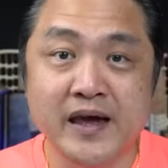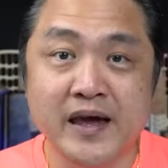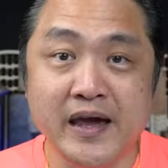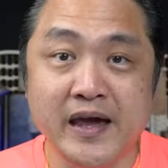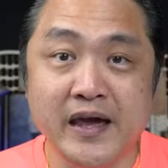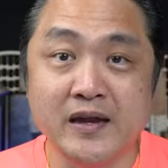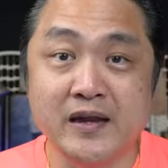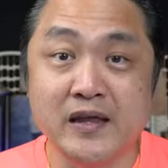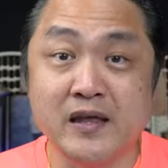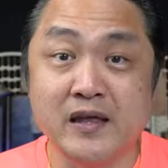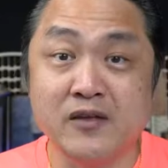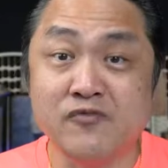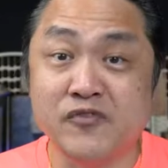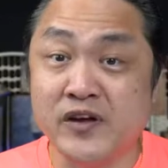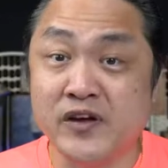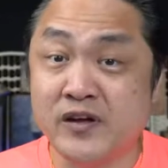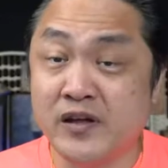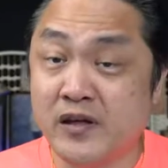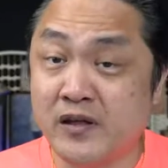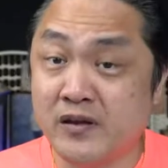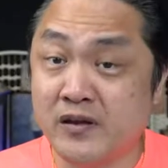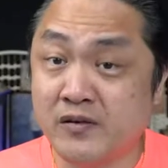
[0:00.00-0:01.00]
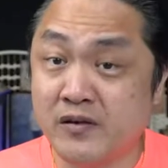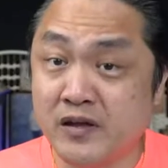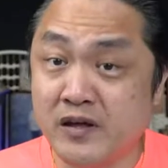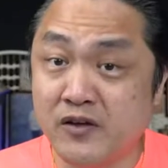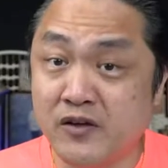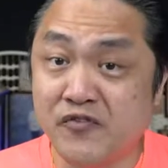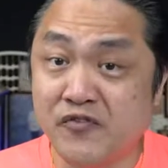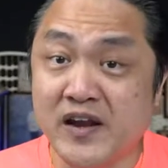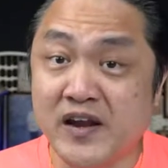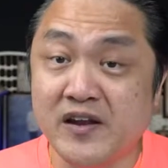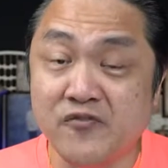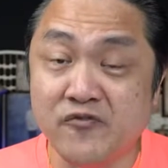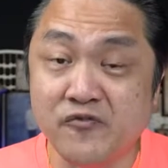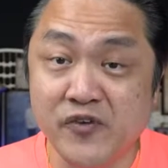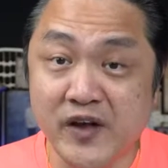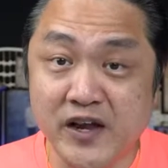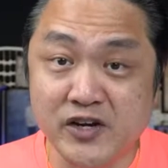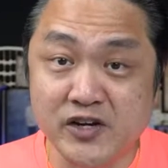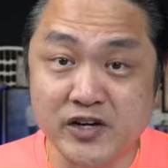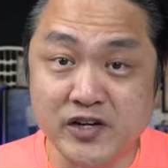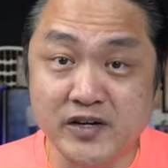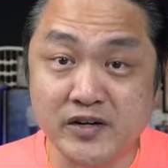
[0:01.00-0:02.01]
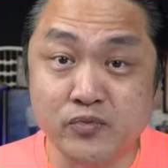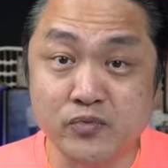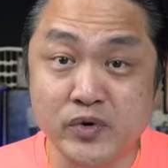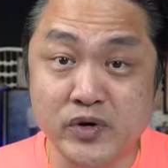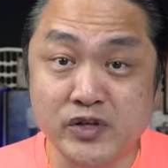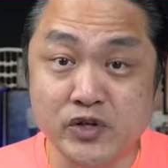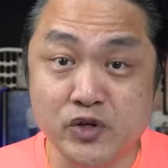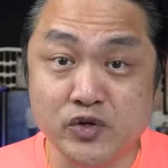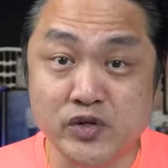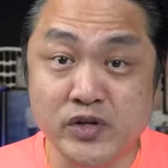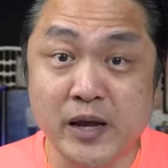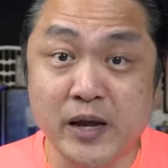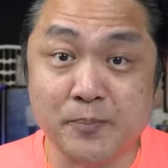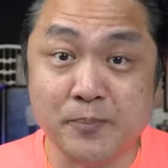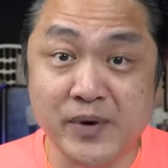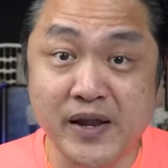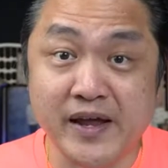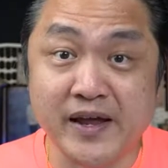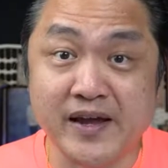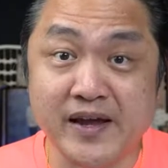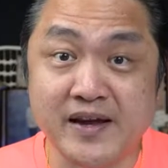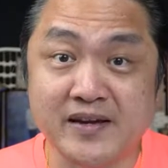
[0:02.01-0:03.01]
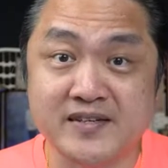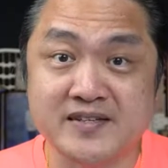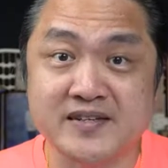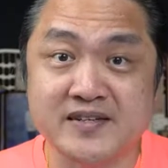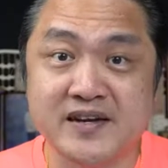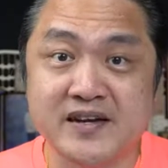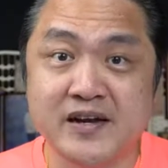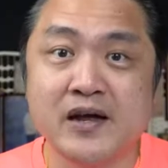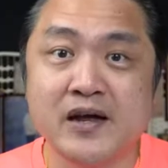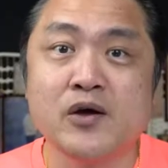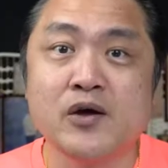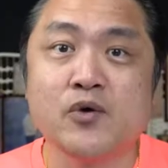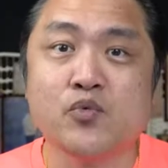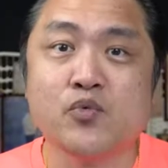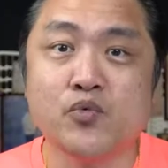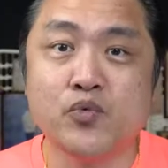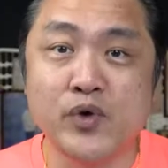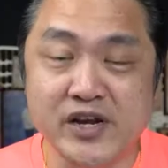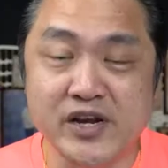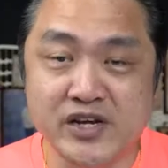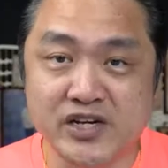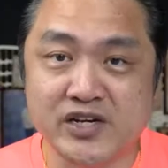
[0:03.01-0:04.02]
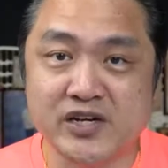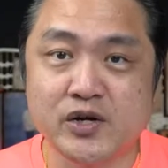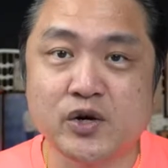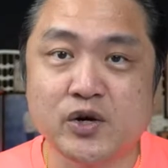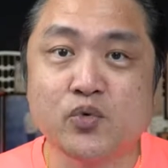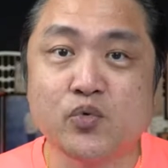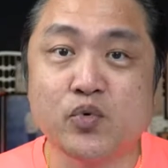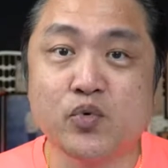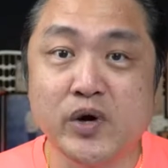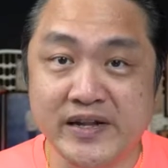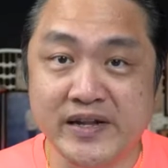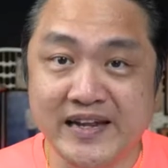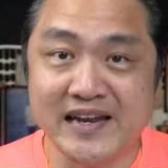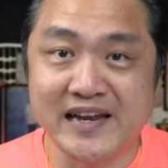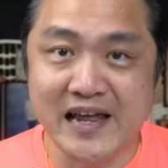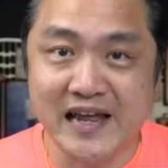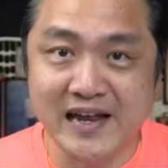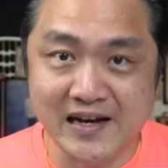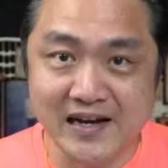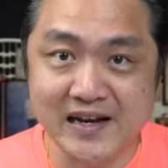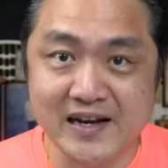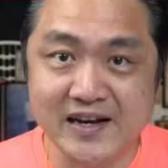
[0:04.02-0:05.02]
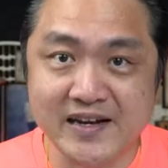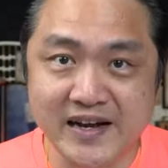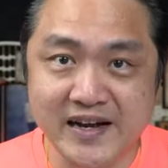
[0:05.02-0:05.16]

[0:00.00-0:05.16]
And if an invasion were to take place, which were the likely